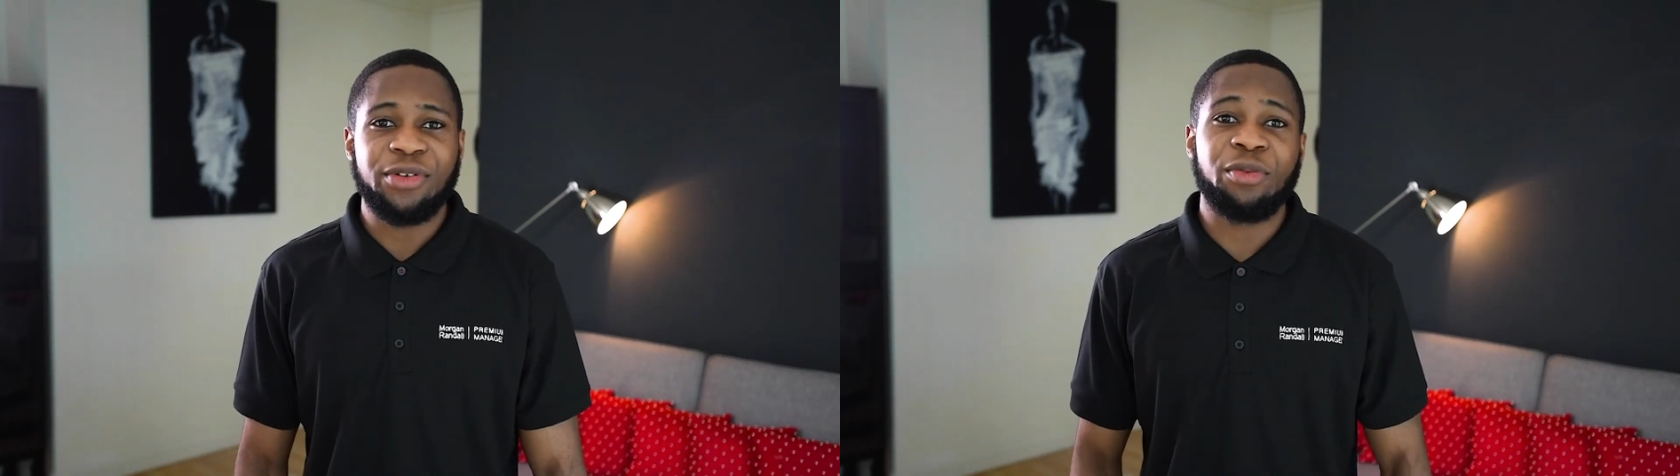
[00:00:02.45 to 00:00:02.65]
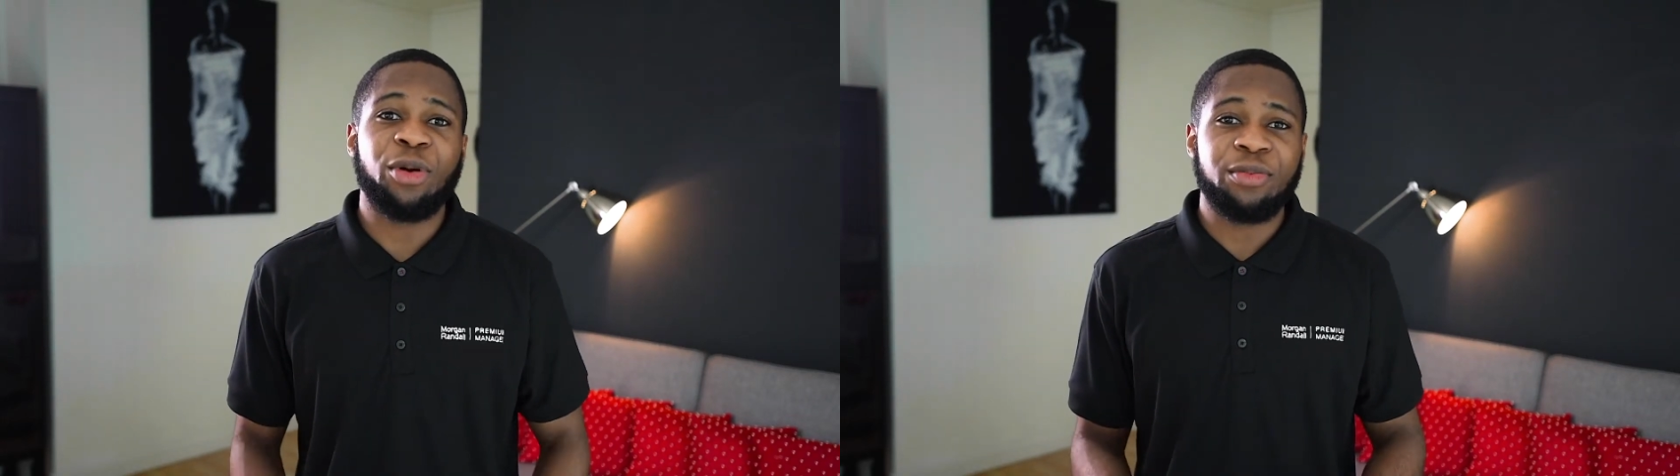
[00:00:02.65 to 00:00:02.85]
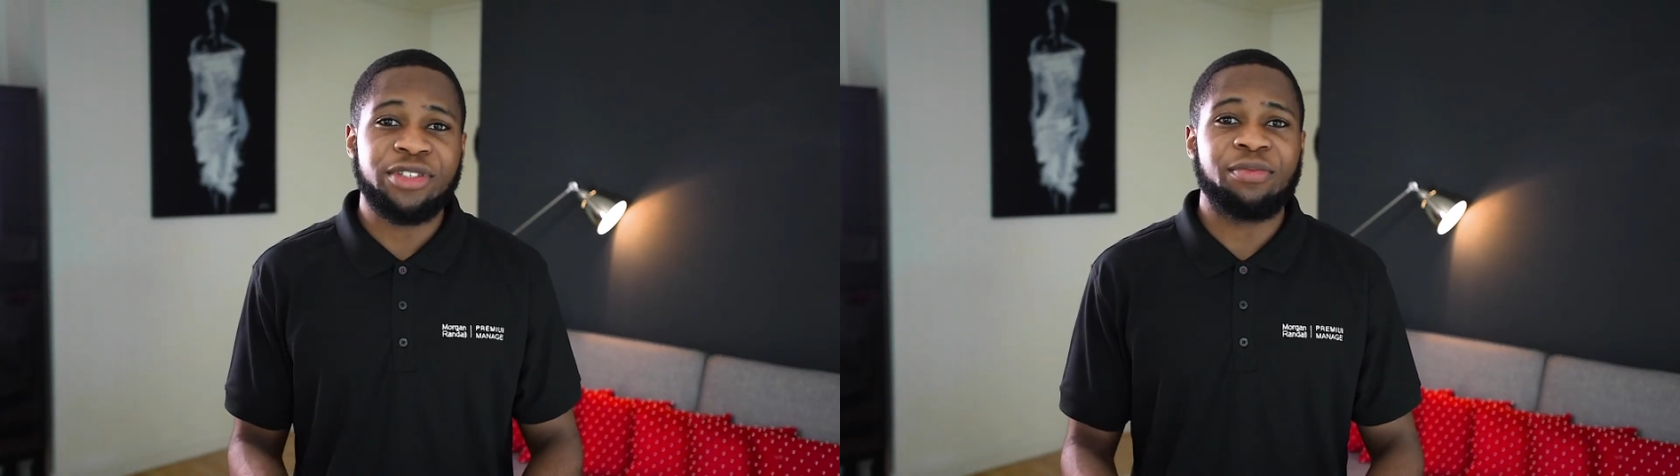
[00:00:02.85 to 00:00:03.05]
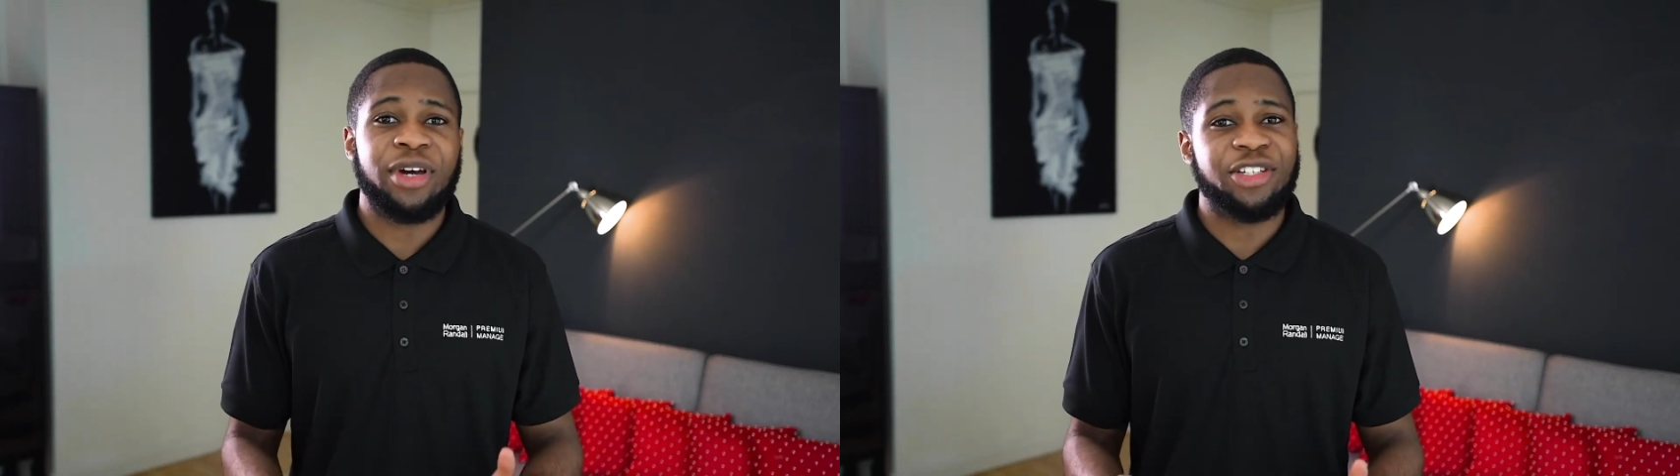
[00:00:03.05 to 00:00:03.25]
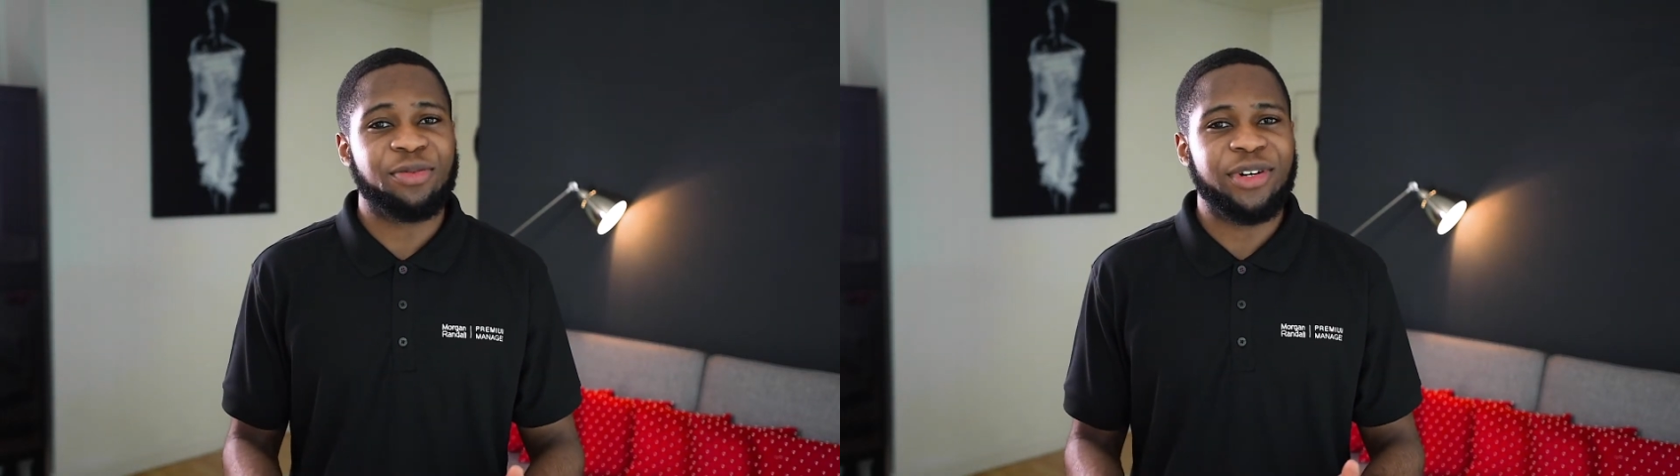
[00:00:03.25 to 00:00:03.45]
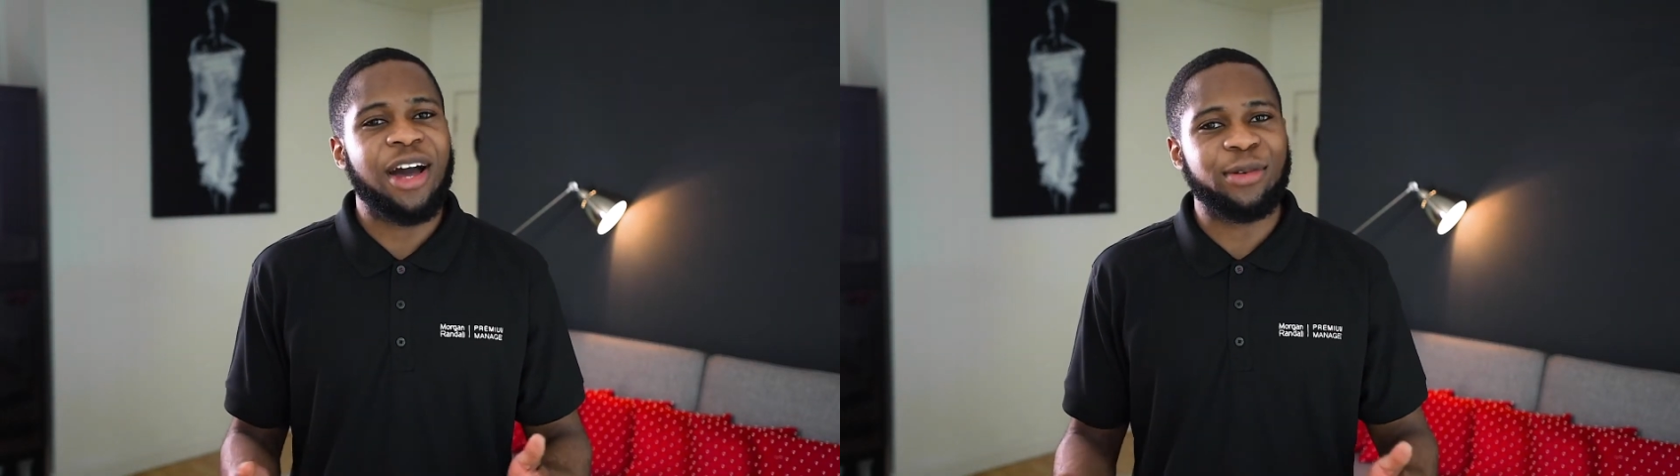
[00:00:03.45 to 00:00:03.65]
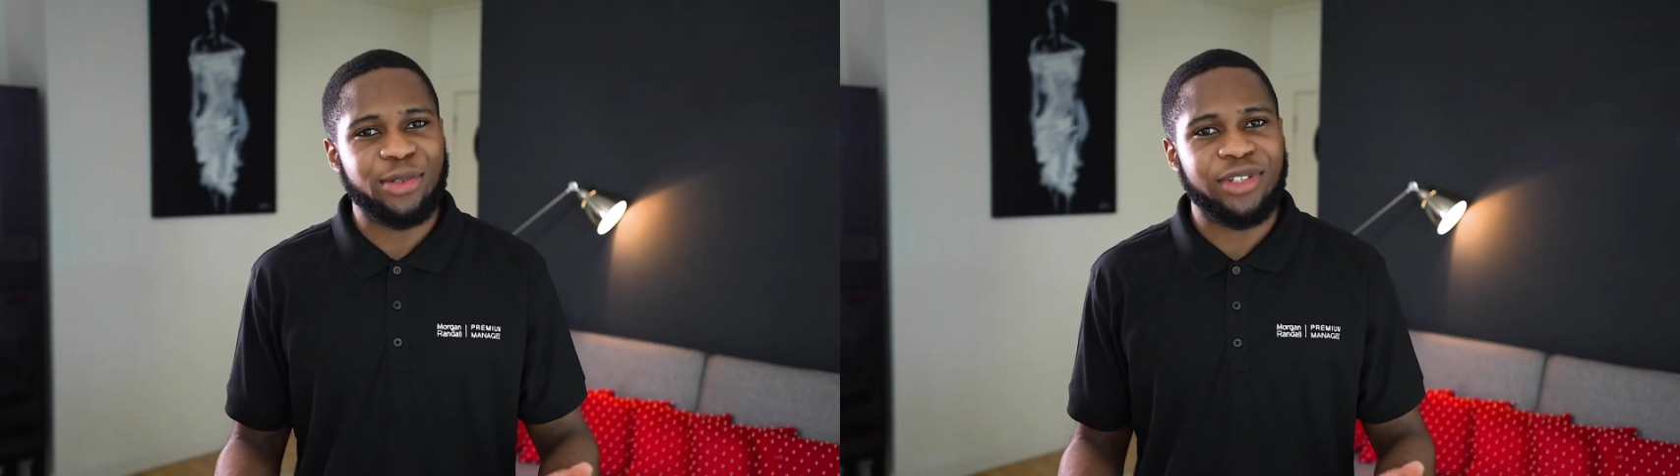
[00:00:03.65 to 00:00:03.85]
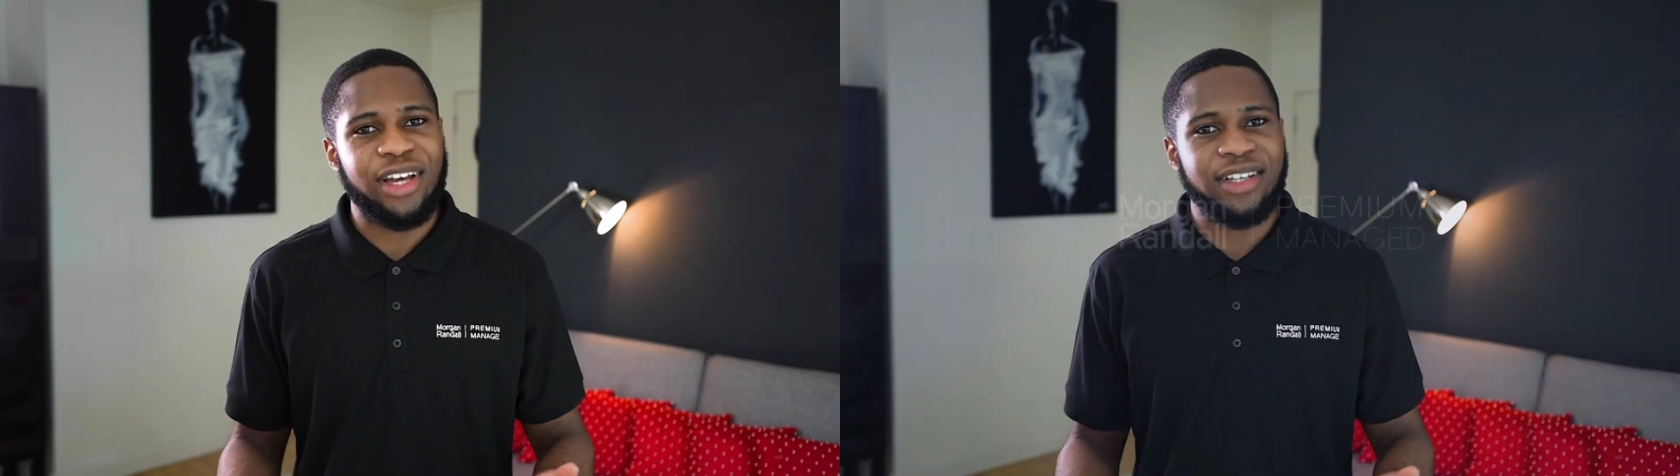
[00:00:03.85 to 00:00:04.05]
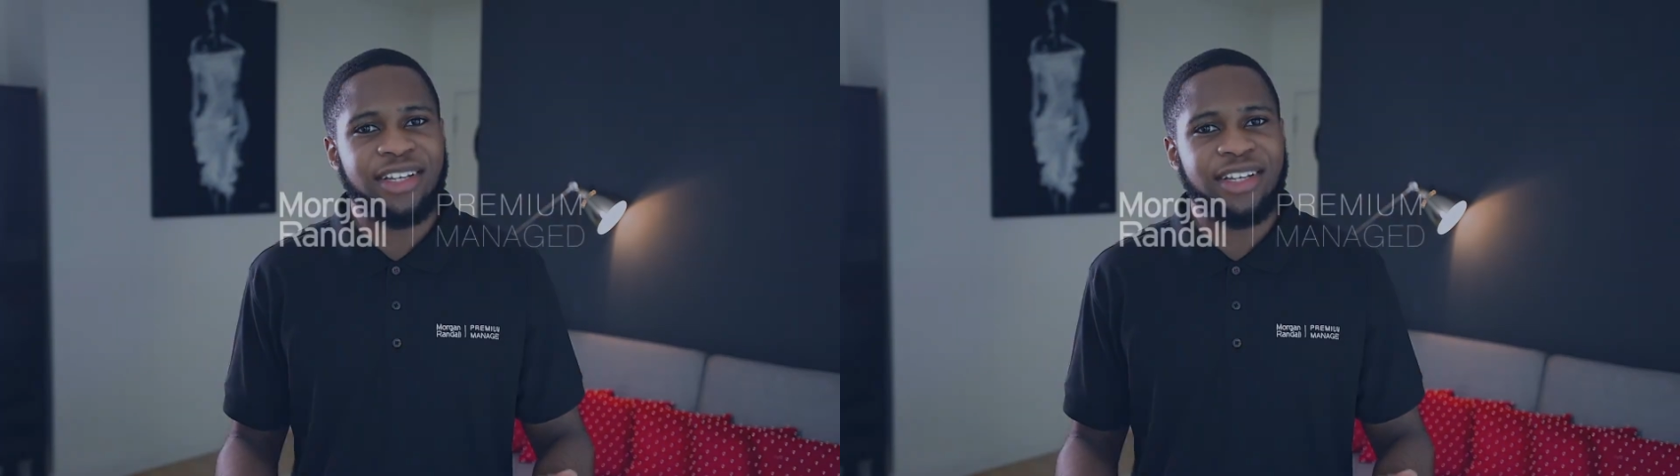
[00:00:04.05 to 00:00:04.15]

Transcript: of the Property Management How-To Guide.